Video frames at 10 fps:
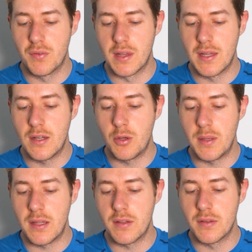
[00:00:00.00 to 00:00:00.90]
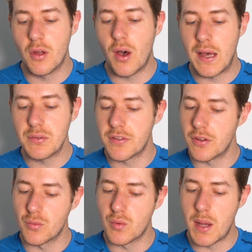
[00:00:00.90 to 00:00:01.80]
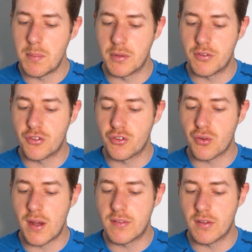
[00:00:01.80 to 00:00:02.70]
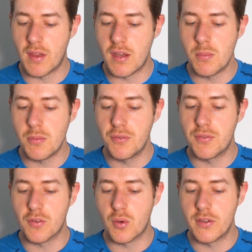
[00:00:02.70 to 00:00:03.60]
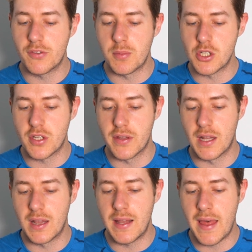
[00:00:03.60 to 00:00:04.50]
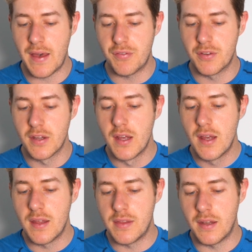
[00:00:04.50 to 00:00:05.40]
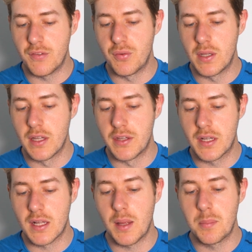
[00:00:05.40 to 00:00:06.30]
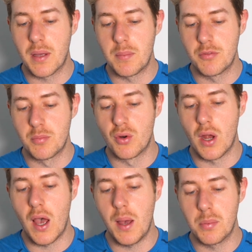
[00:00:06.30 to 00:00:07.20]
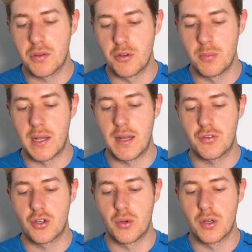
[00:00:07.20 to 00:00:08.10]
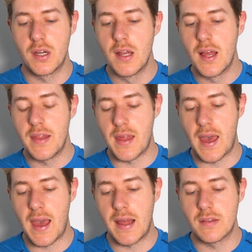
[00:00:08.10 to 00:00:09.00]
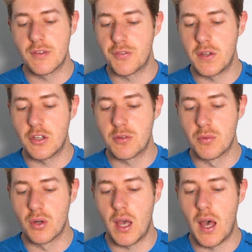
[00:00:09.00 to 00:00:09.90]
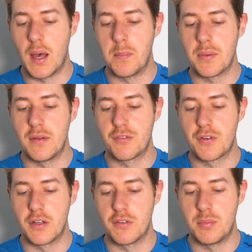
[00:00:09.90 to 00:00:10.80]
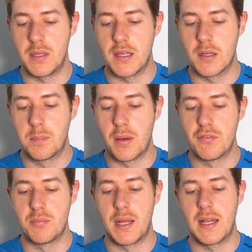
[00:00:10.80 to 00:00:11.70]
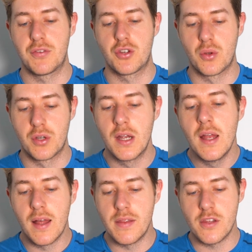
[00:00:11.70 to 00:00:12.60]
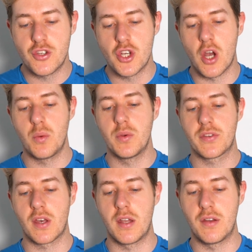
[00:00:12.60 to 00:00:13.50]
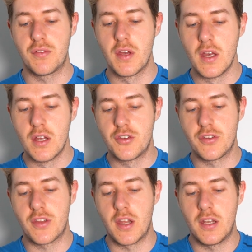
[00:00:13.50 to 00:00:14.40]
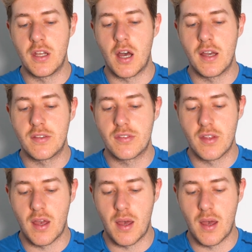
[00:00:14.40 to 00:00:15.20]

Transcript: a little bit, not out to the right, but straighter. They don't move quite so much to the left. And then if we look, the club comes more up through my left shoulder, and the hands finish more up in front of me and above my left shoulder. And this shot was kind of just a nice,